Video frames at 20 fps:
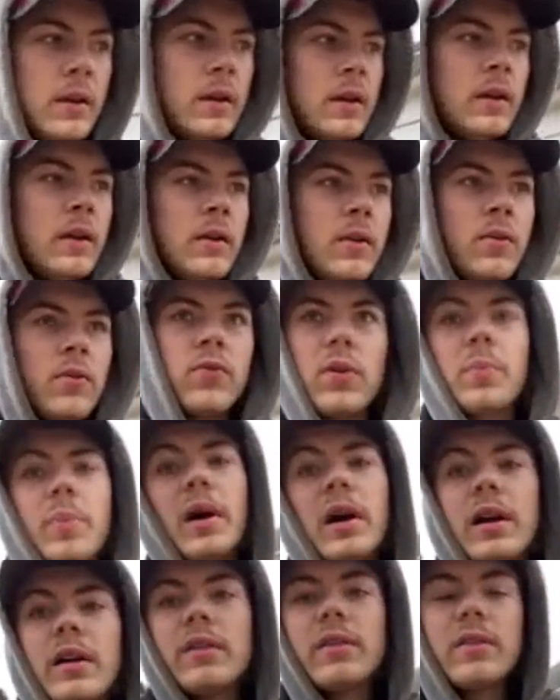for parts
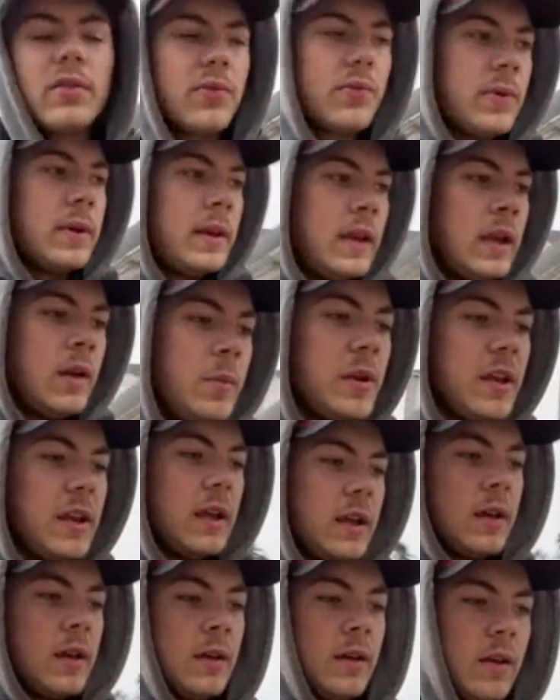if
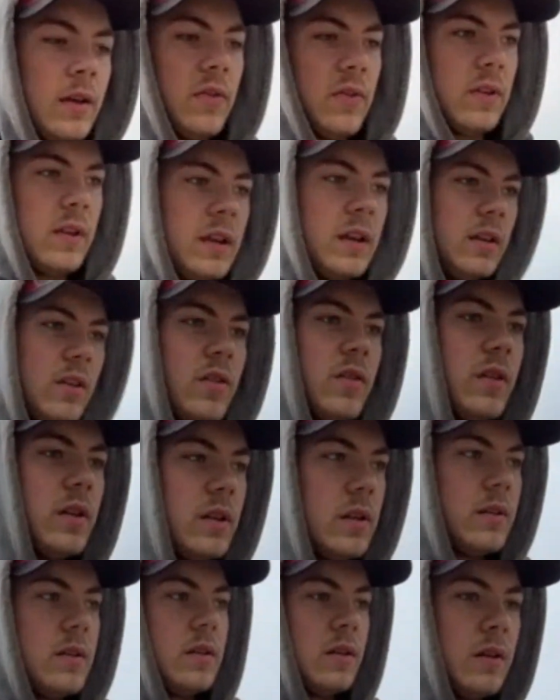it needs it.
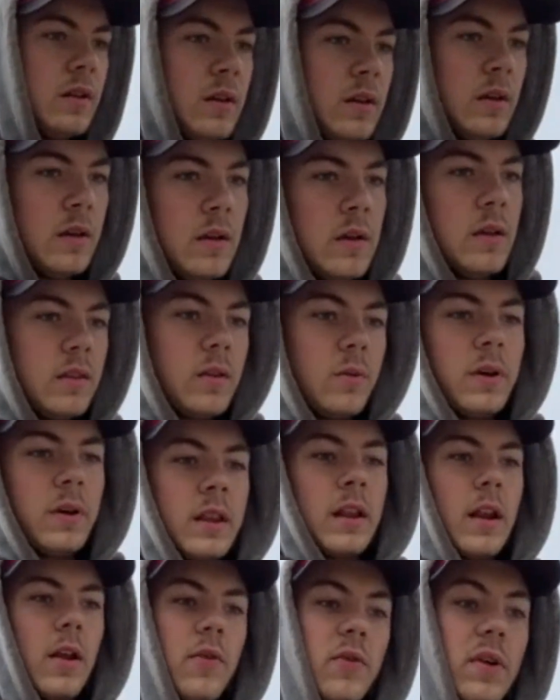The one that I
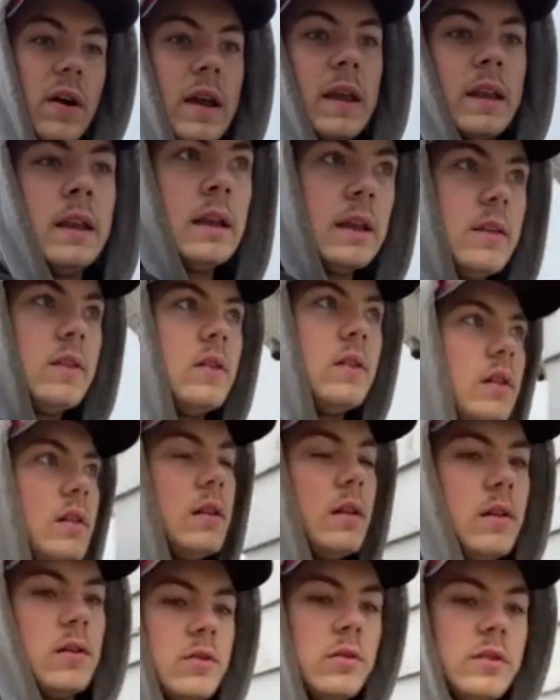find needs it, I
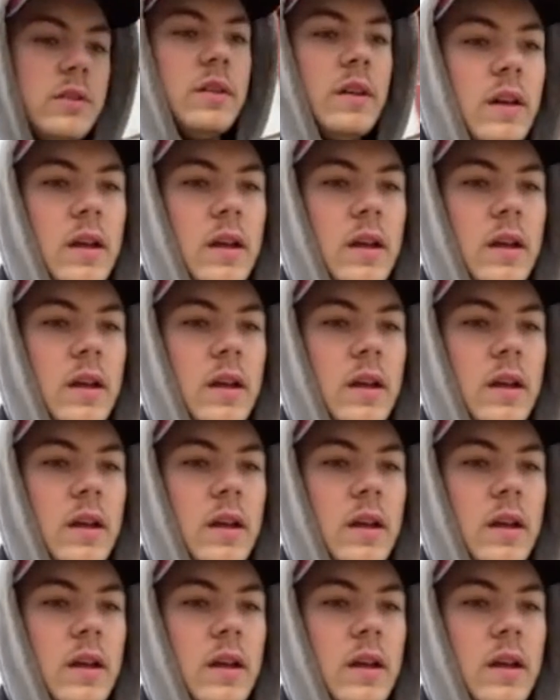should say.